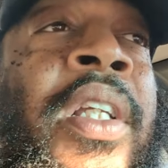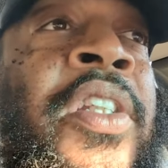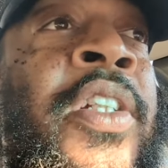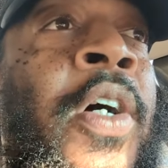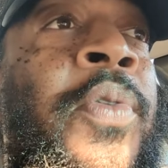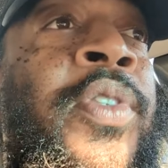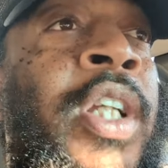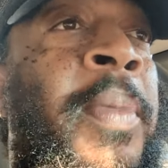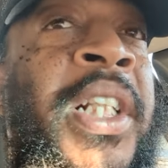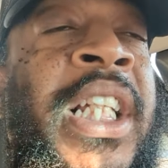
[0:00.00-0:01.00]
You know,
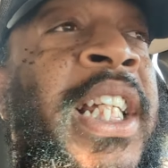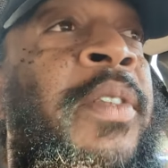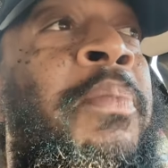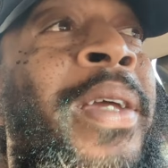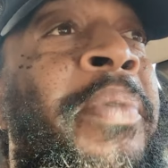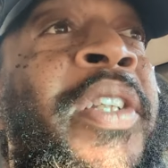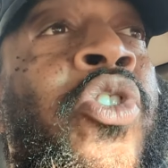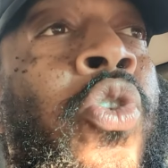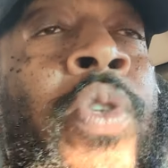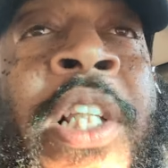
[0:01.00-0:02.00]
some of the things may be
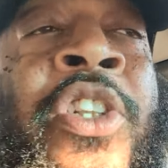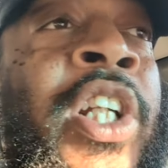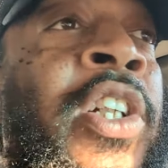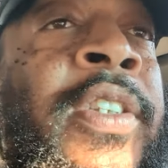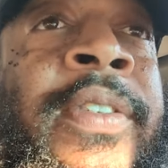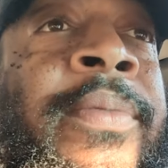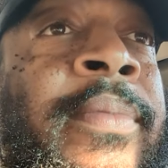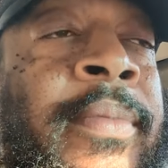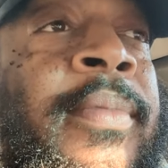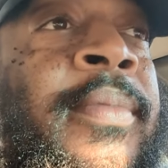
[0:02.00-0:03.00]
true that you learn,
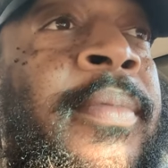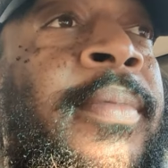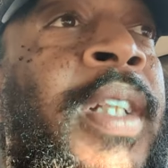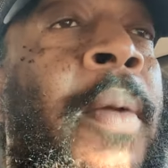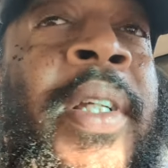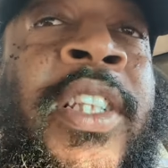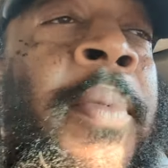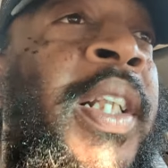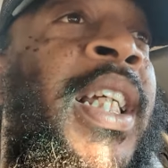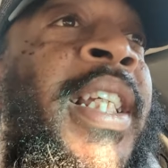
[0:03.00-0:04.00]
but
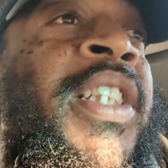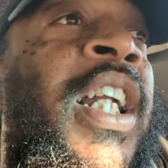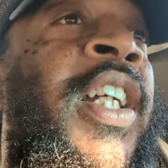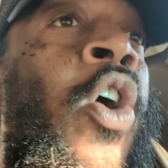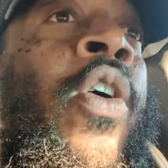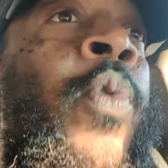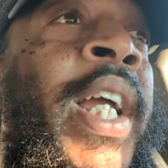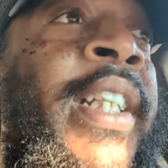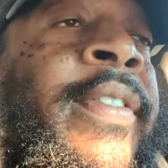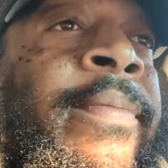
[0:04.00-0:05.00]
some of the things gonna go
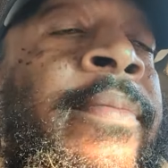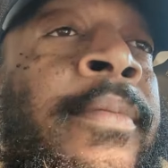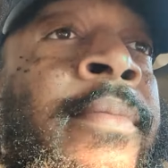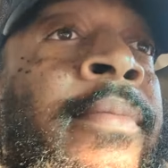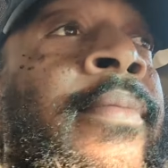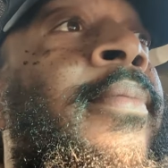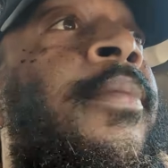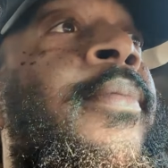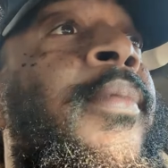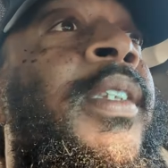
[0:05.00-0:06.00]
away.
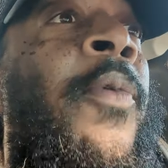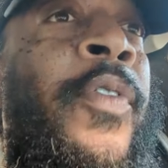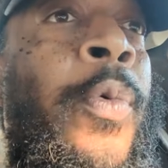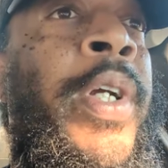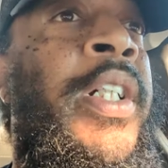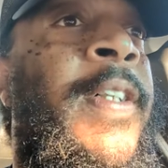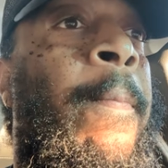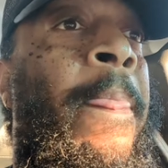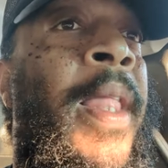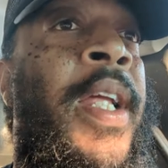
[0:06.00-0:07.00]
I'm for real.
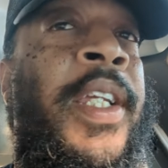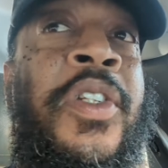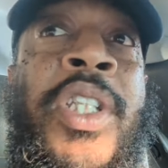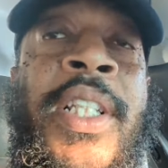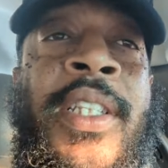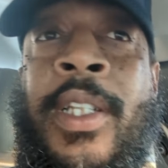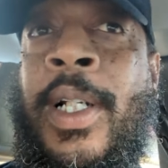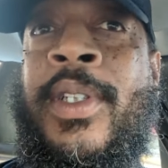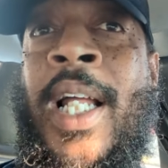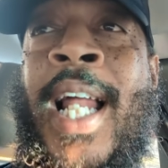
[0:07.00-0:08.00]
You see,
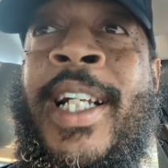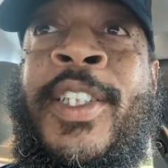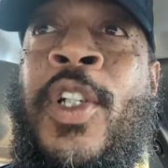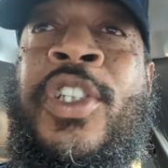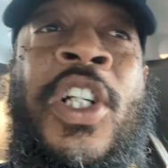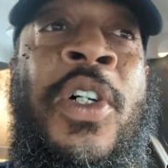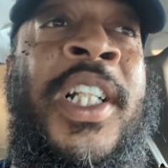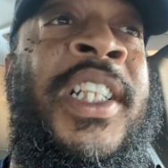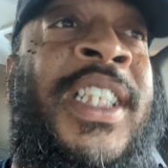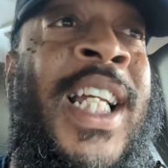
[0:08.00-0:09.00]
a lot of churches don't
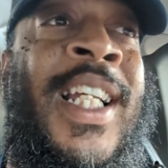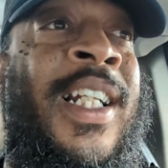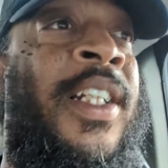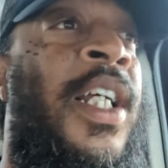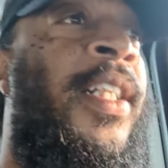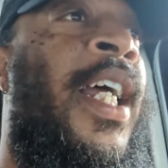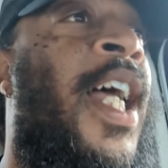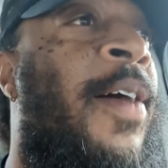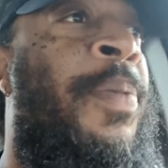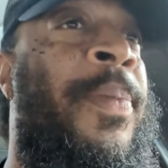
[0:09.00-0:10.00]
understand. Uh, they'll
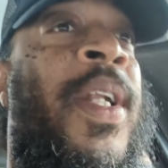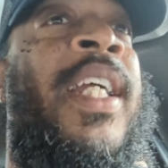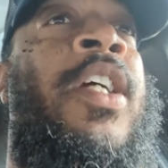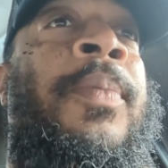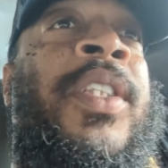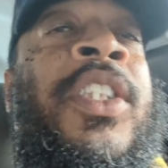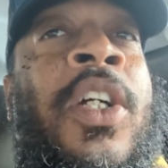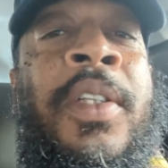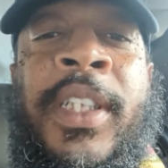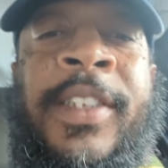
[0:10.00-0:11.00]
have people that come to
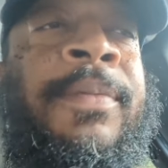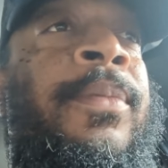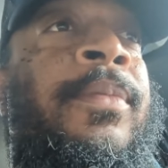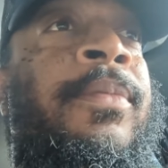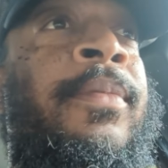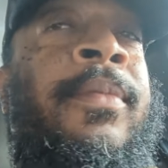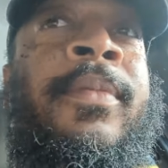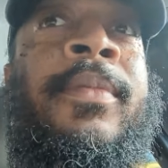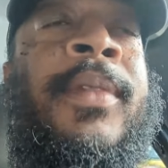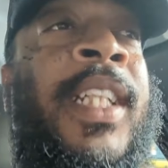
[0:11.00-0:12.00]
church and
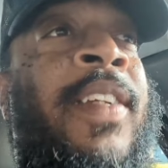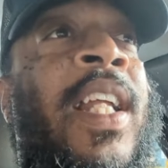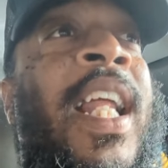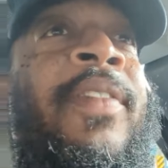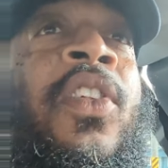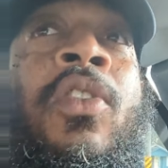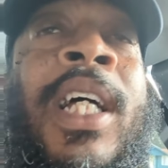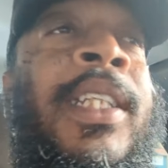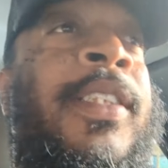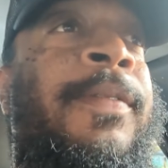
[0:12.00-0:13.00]
give their life to
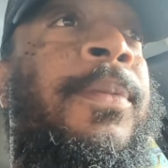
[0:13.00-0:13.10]
Christ.